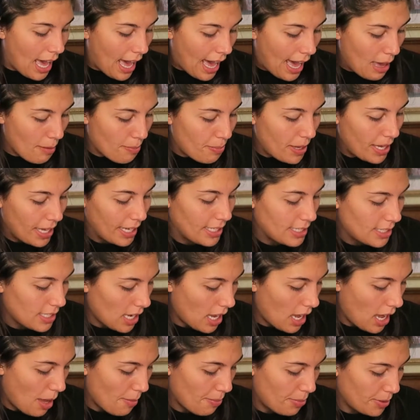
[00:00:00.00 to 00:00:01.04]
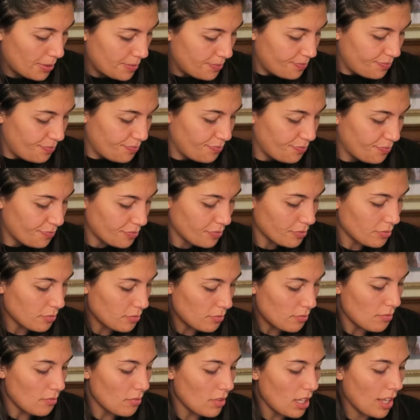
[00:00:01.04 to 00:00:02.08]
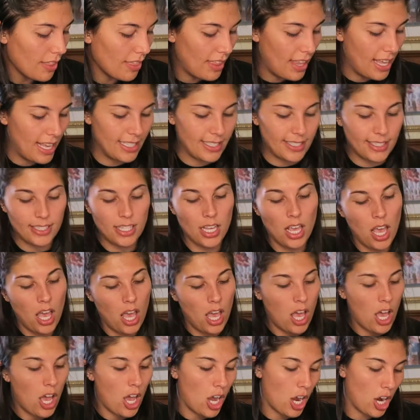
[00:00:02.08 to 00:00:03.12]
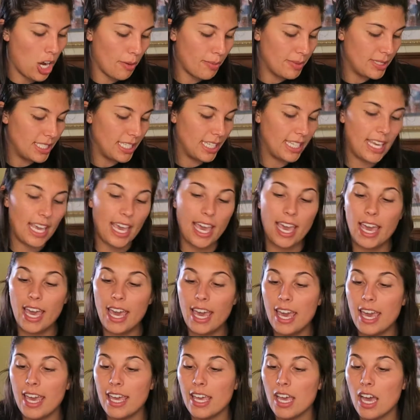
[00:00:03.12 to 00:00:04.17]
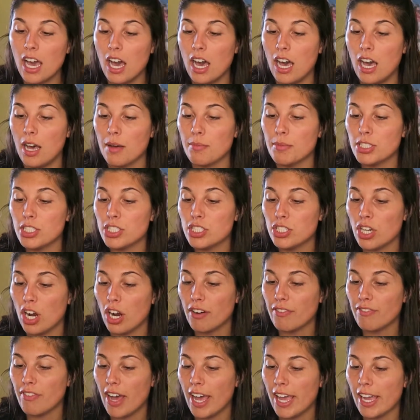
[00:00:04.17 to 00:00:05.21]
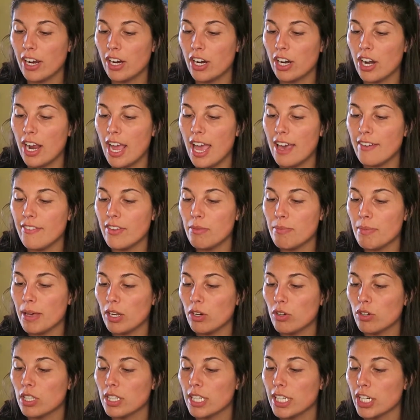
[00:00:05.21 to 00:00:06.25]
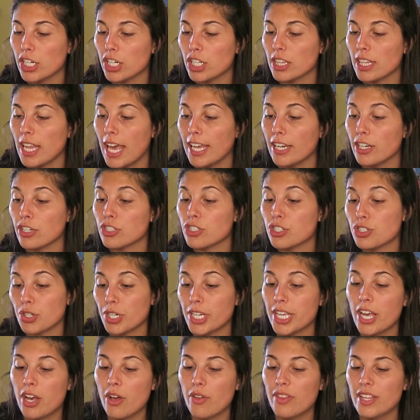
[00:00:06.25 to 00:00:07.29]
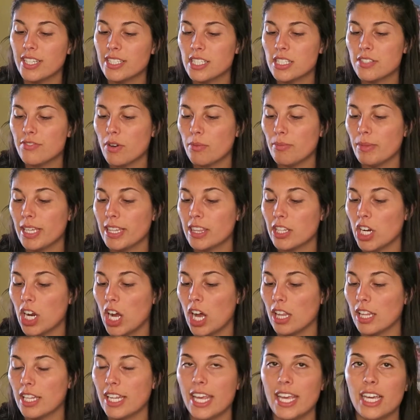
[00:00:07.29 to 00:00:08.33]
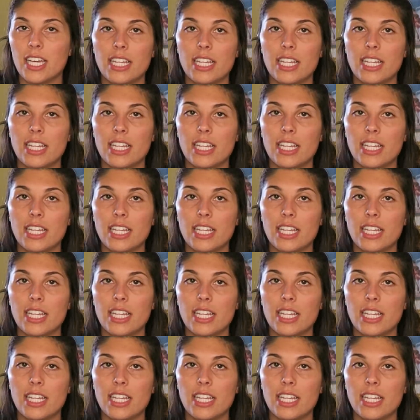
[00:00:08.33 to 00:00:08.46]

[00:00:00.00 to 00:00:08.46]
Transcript: I picked up this Urban Decay um, Starfire Heavy Metal Glitter Liner Trio. This is from like their holiday